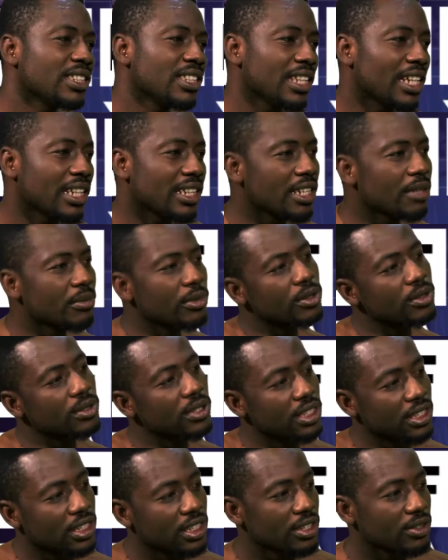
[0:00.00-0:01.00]
You know, saying that them
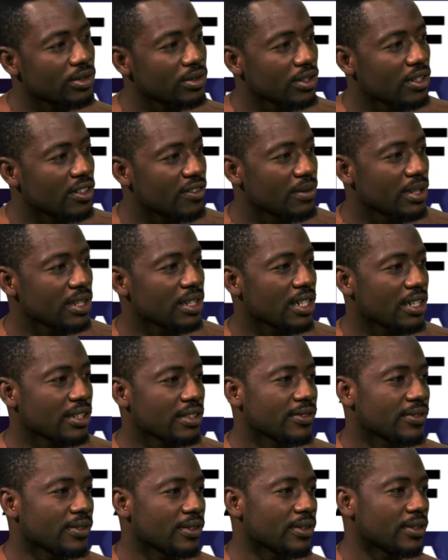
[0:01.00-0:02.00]
hold the key to government
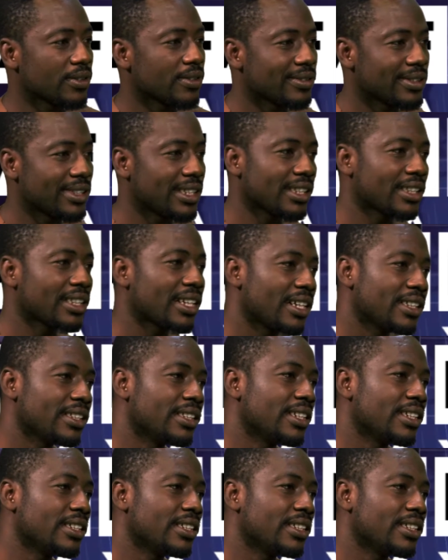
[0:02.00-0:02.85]
house for data.